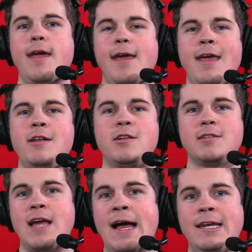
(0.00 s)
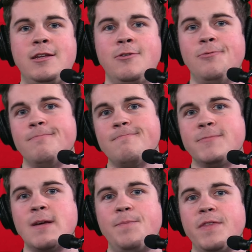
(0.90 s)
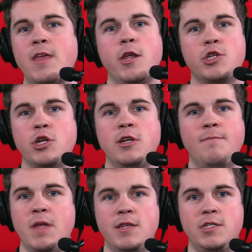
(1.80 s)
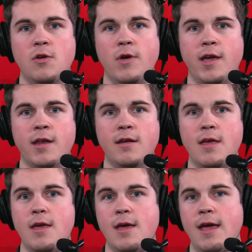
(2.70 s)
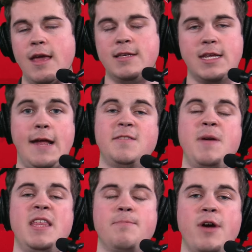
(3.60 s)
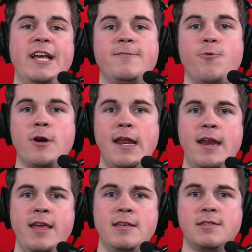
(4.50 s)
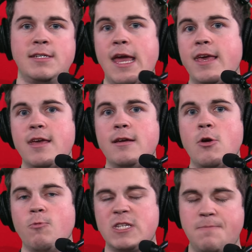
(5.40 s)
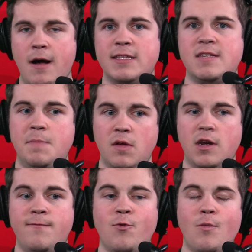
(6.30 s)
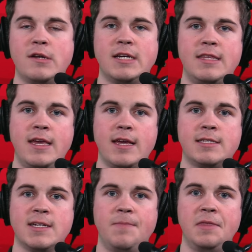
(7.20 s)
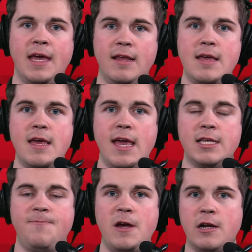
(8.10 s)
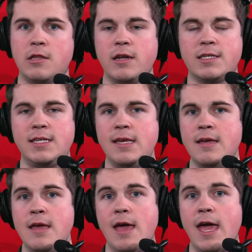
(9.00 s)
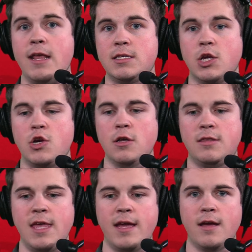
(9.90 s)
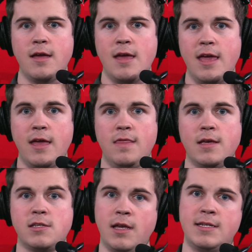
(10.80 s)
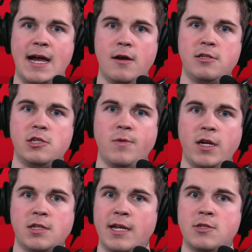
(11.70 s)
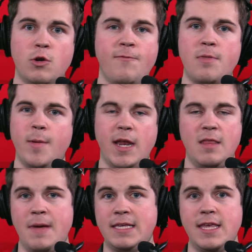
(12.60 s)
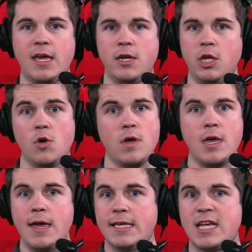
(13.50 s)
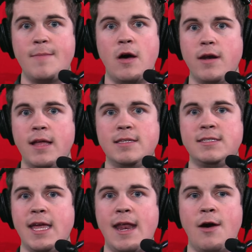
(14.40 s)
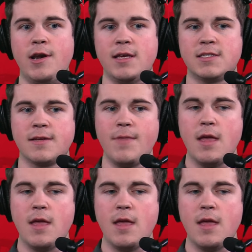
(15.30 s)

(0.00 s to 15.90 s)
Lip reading: he just got into something that he shouldn't have been doing, and he's going to have to pay the price for it, and he's taking responsibility for it, which I think is something that is very clear to see and is a good thing in this entire situation. I told you from the beginning, the best thing you can do is come out and say it how it is.